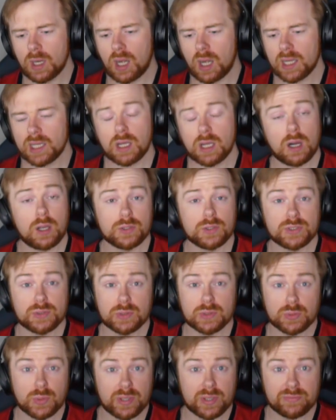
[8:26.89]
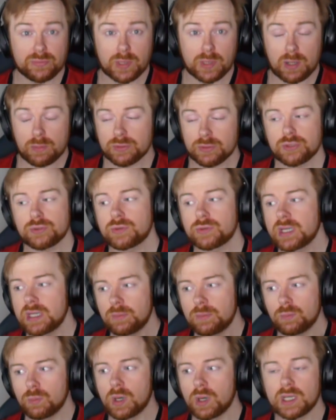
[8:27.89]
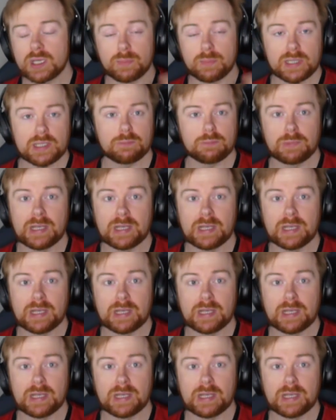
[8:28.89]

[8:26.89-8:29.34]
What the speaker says: I can't do a 24-hour stream where I can be